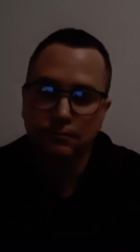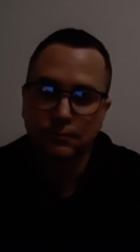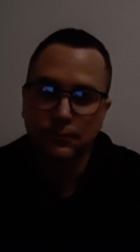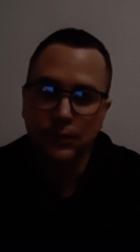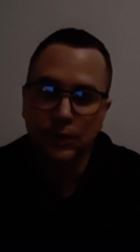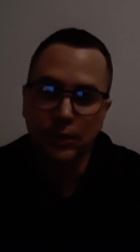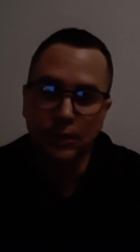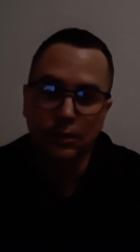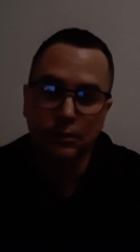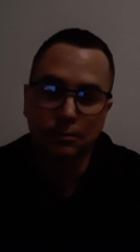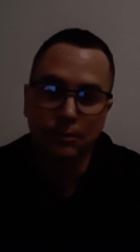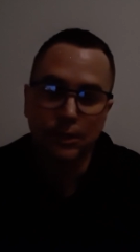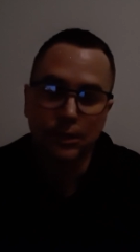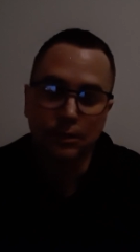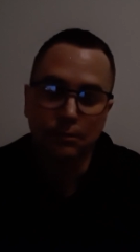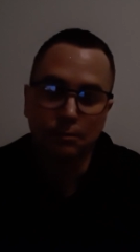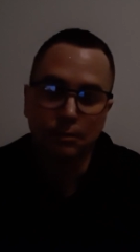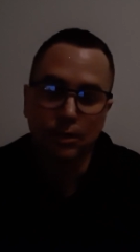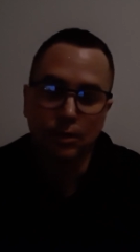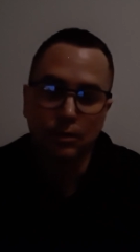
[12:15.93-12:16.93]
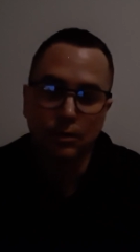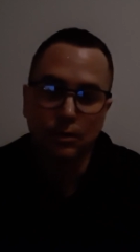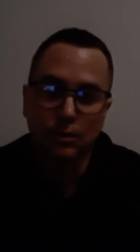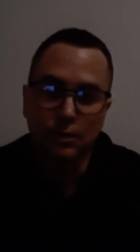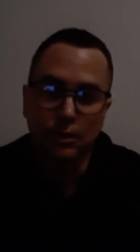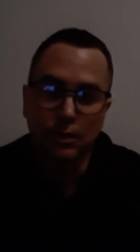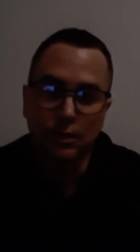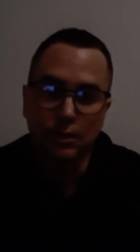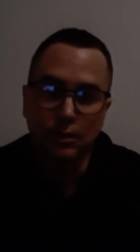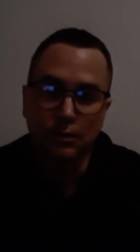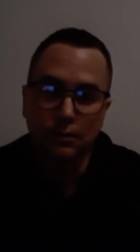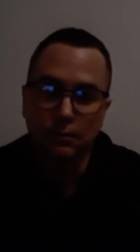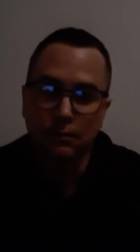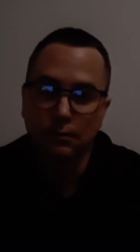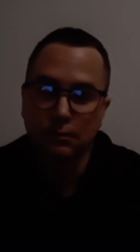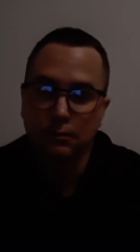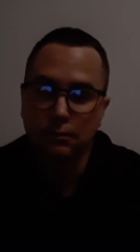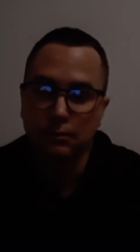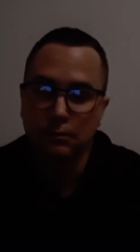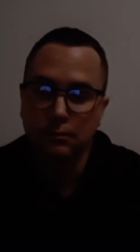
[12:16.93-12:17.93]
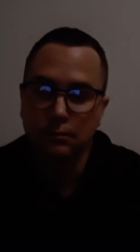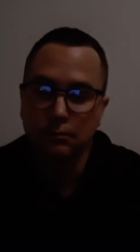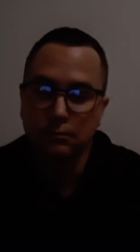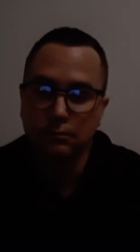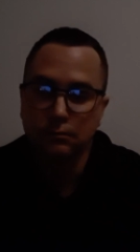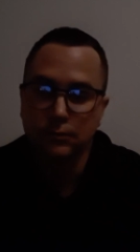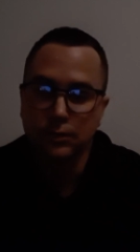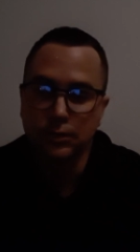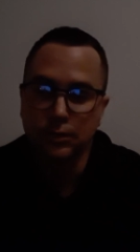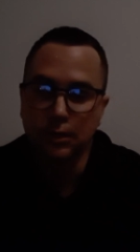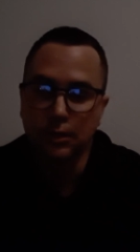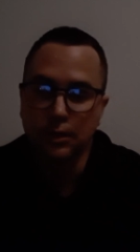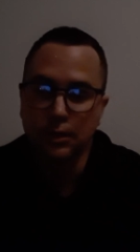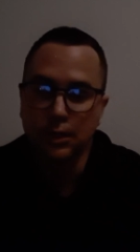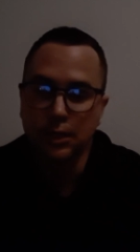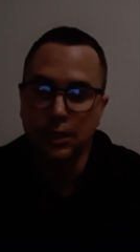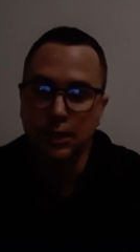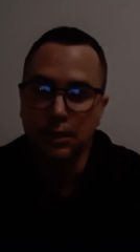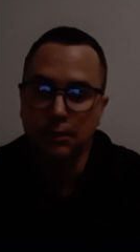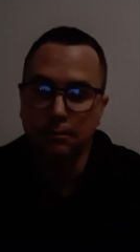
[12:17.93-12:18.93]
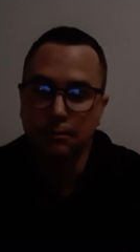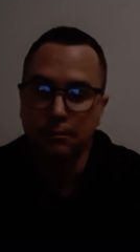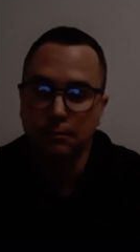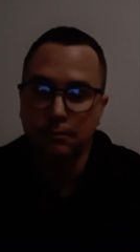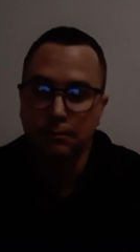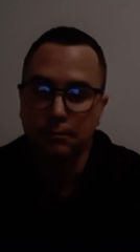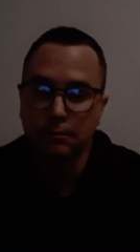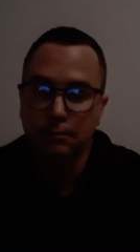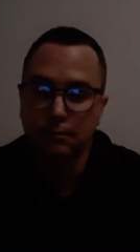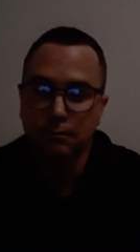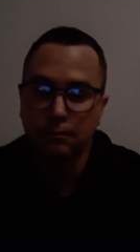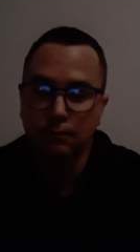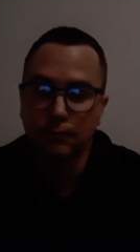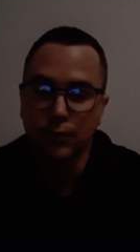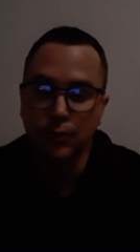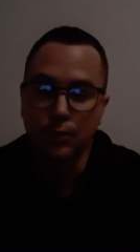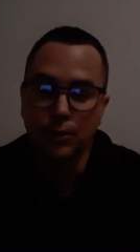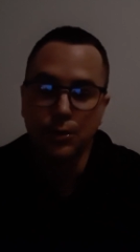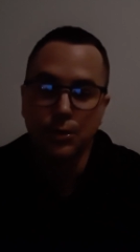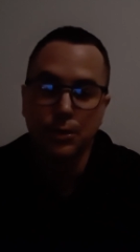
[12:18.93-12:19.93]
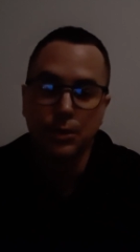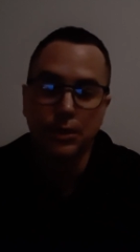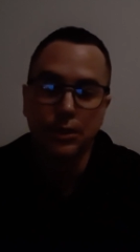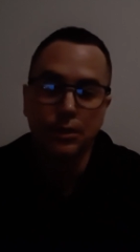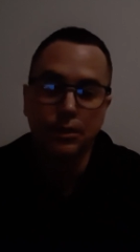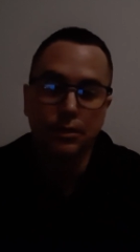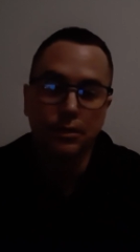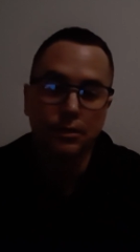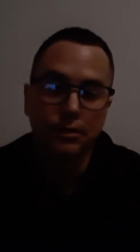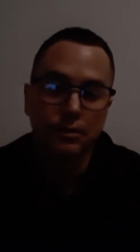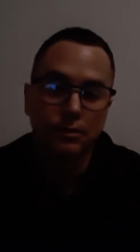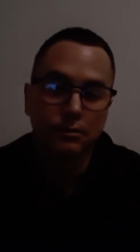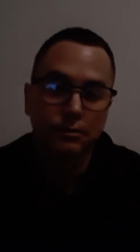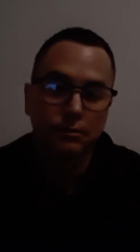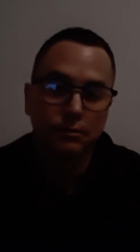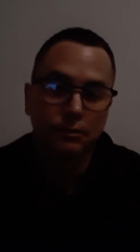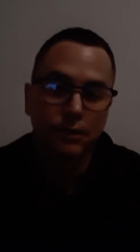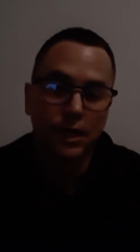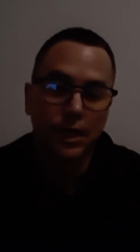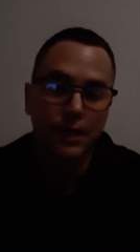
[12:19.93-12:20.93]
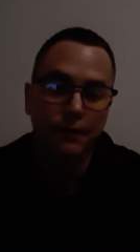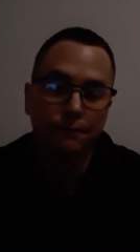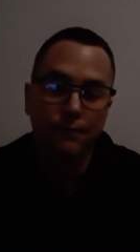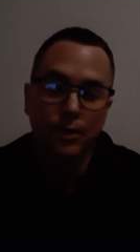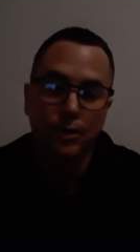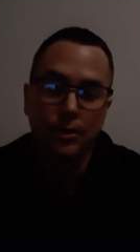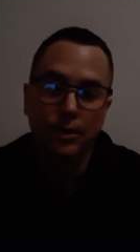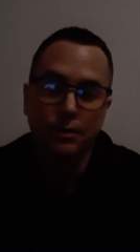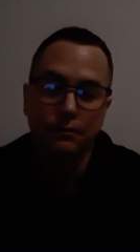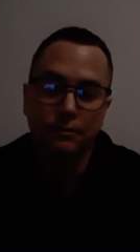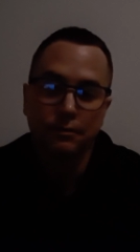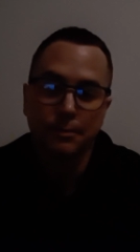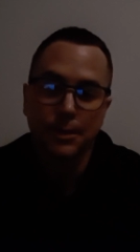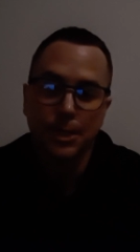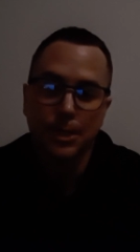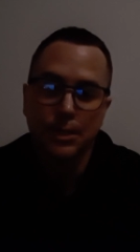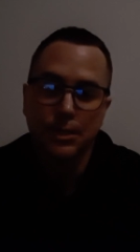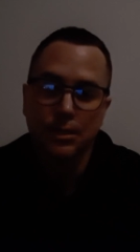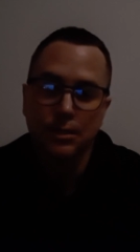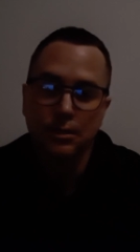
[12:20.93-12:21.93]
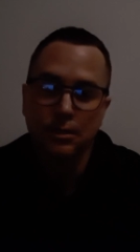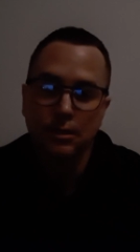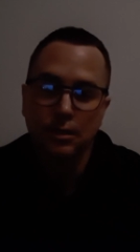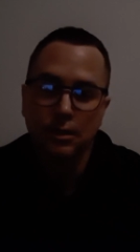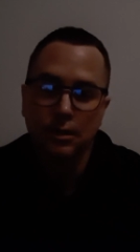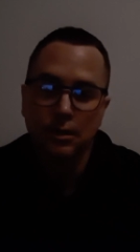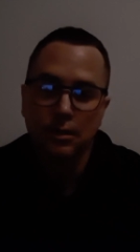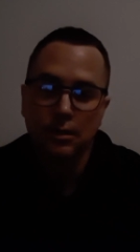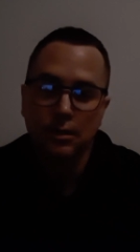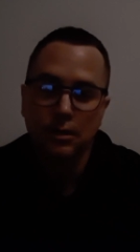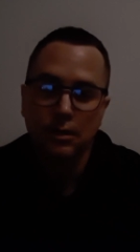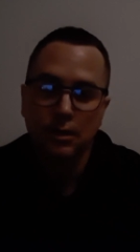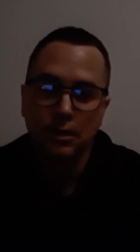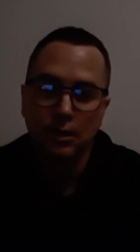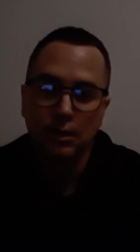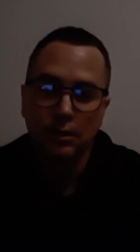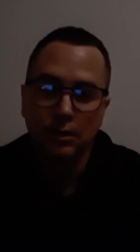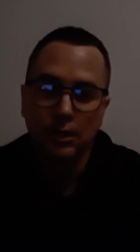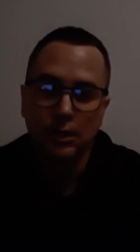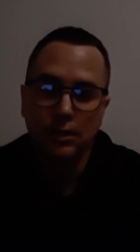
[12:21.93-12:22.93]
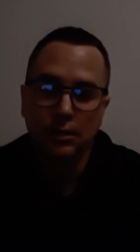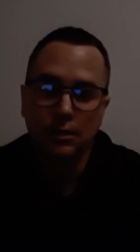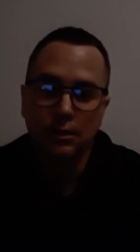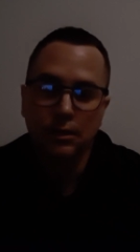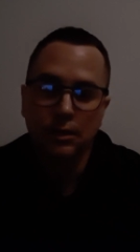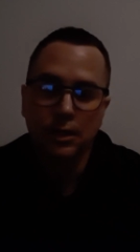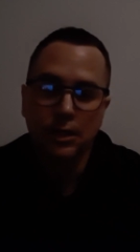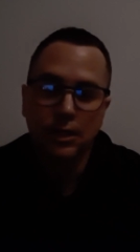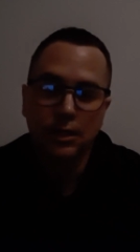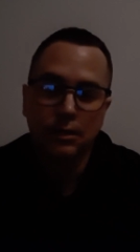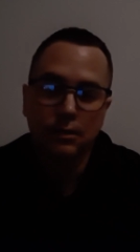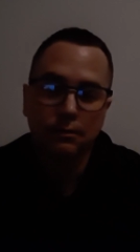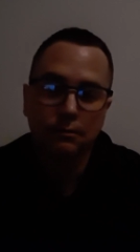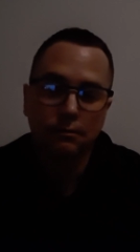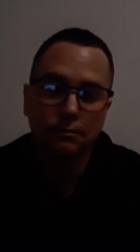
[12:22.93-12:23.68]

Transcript: Click my computer and there. Start tab, you will see your iPhone information. Click on that.